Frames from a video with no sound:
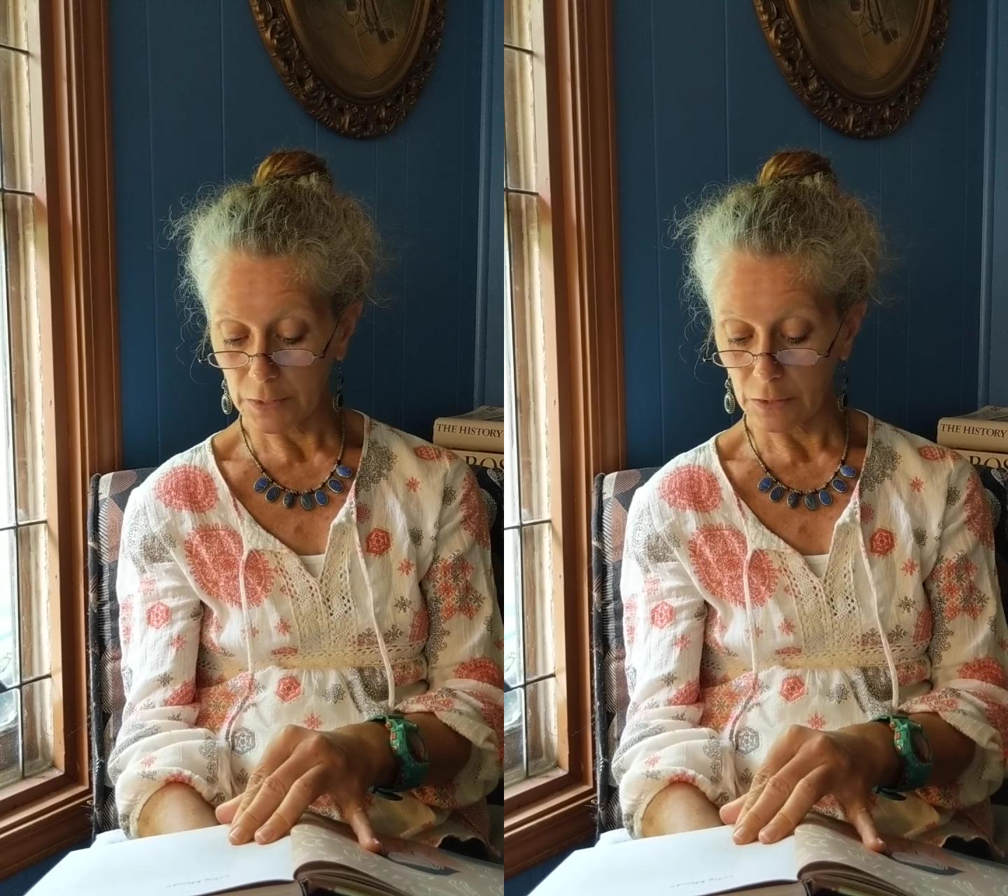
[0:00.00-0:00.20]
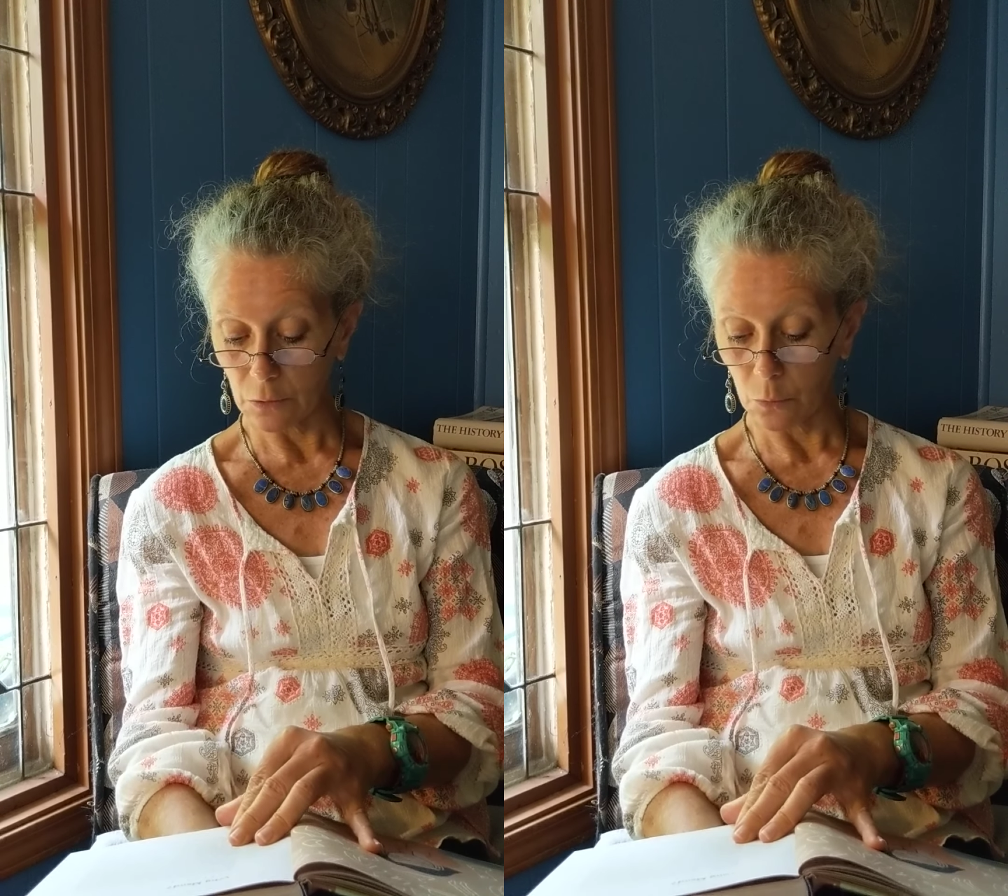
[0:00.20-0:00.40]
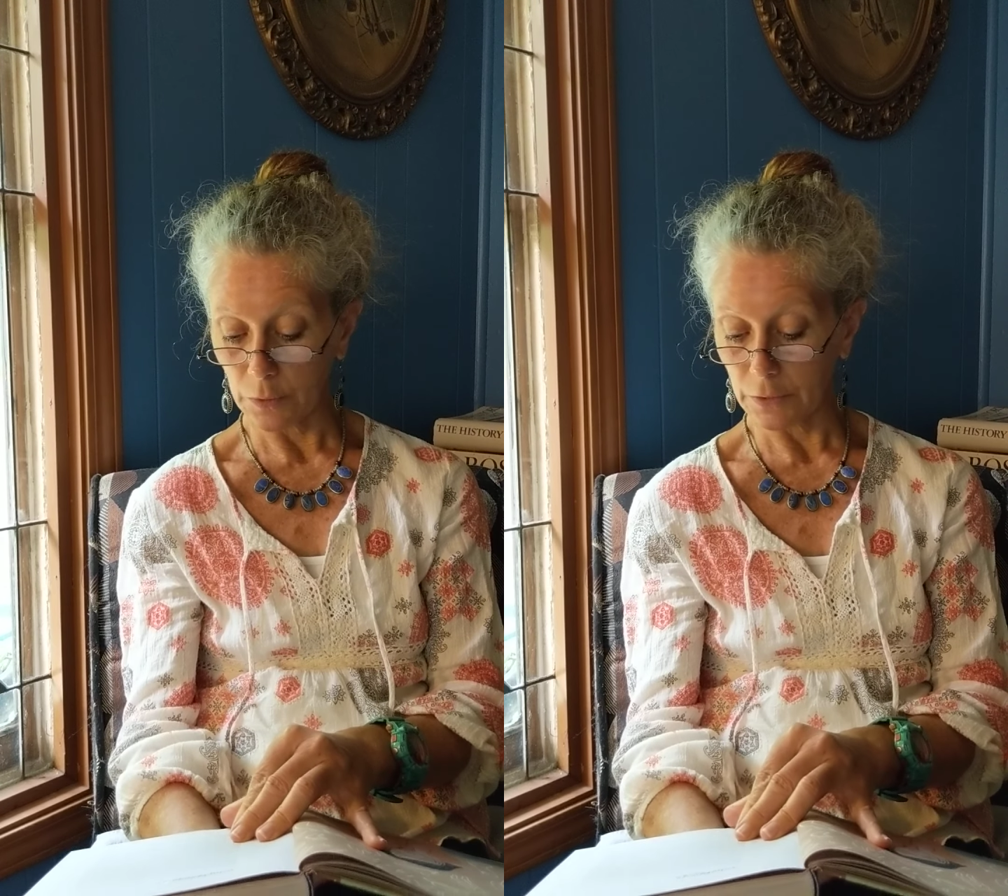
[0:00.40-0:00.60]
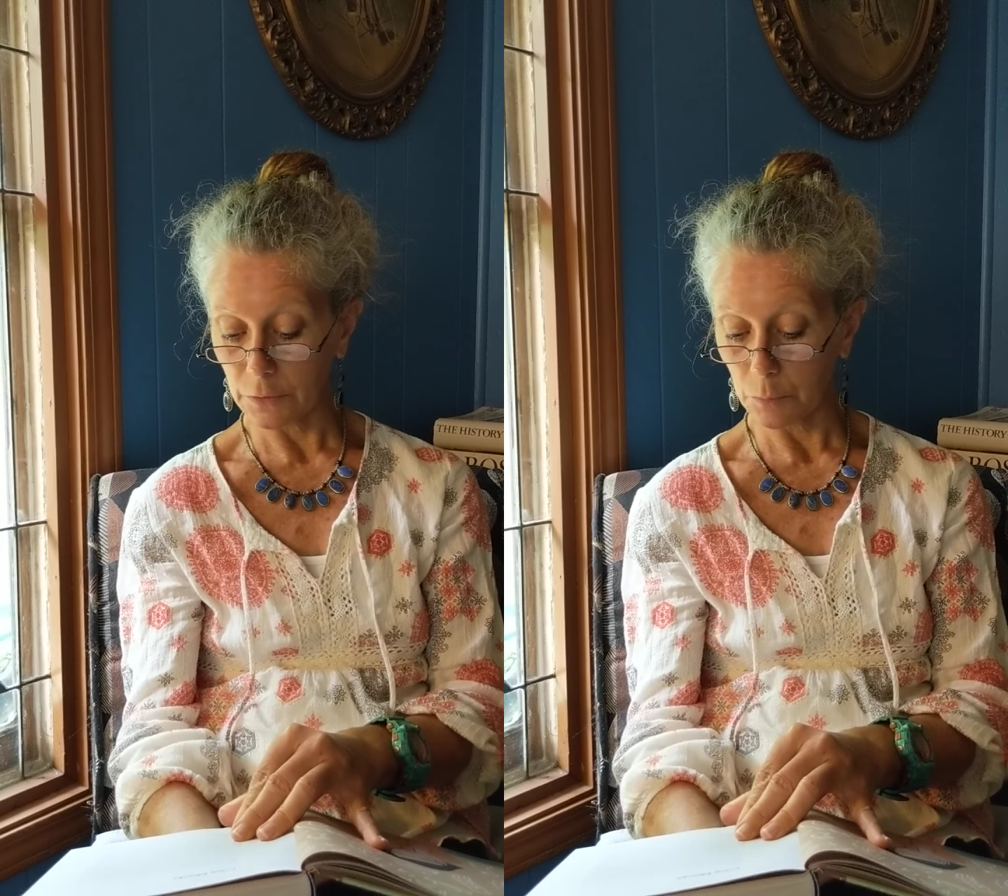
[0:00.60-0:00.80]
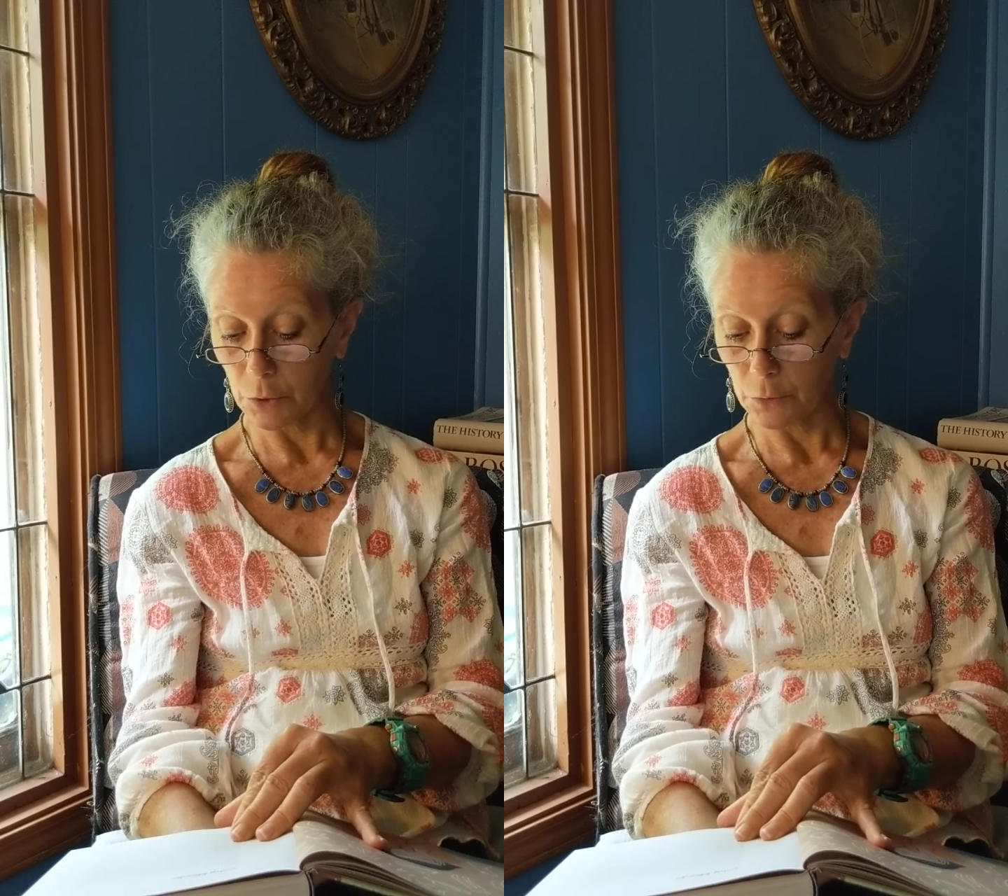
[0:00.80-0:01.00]
heal what
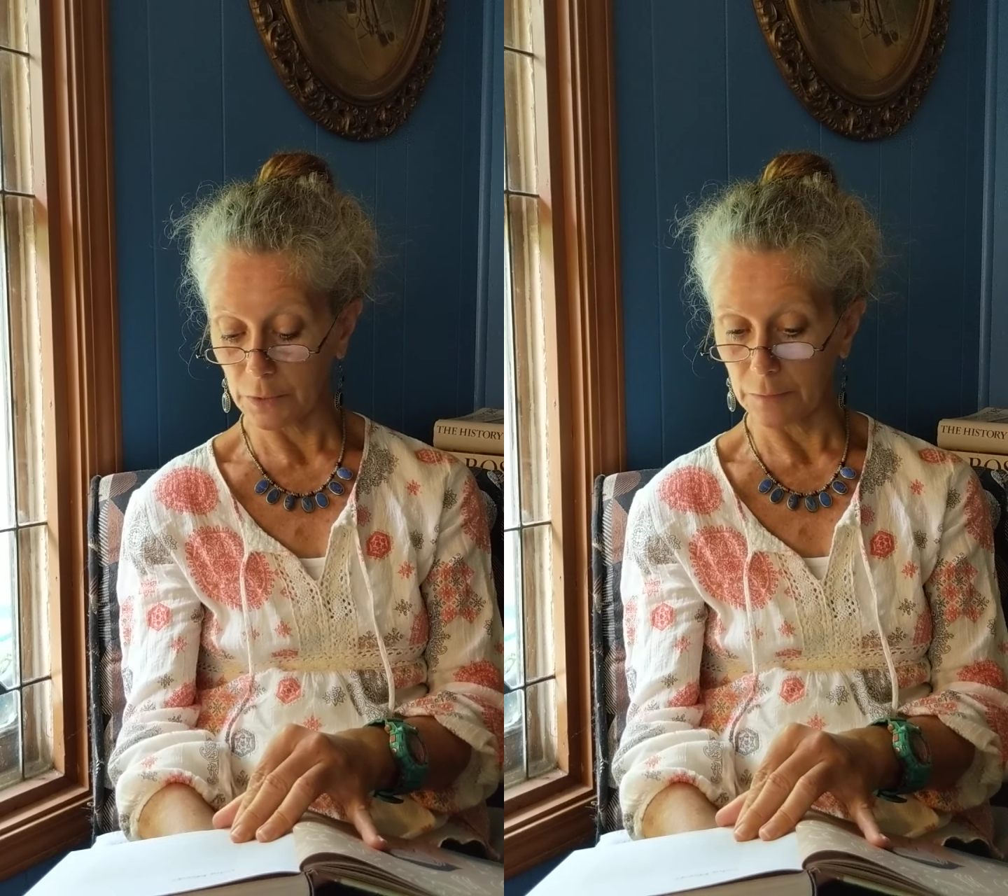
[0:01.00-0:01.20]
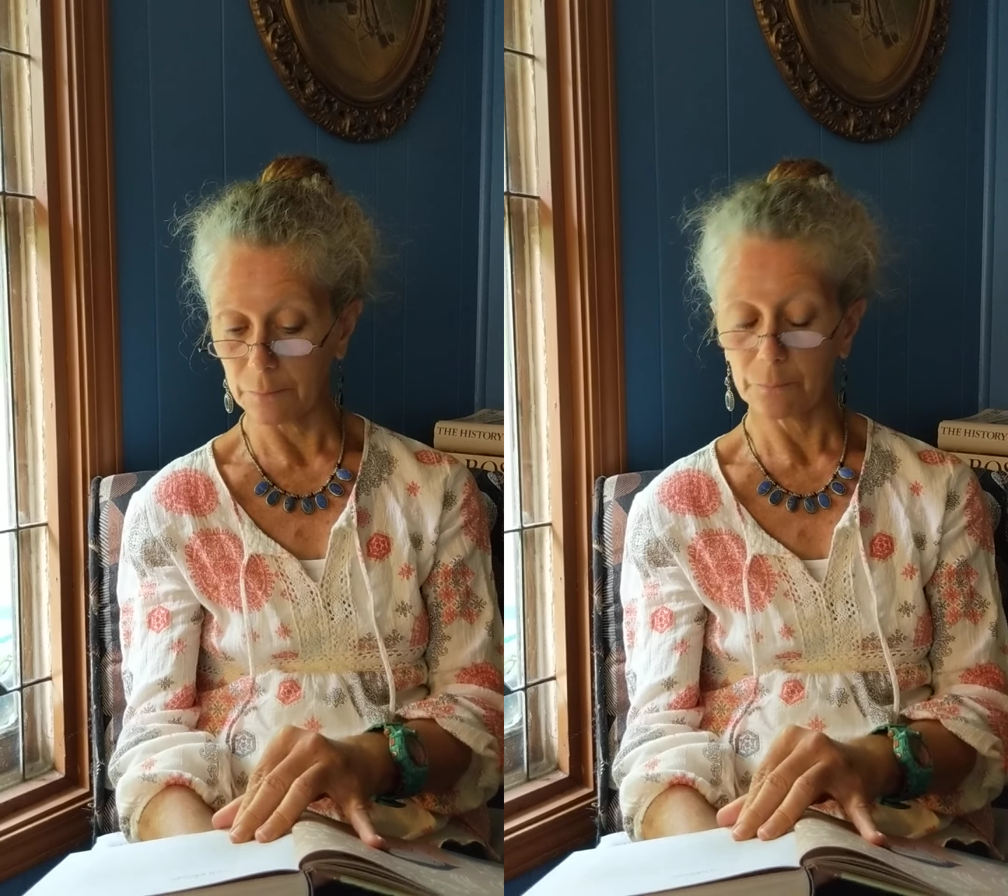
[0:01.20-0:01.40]
is broken.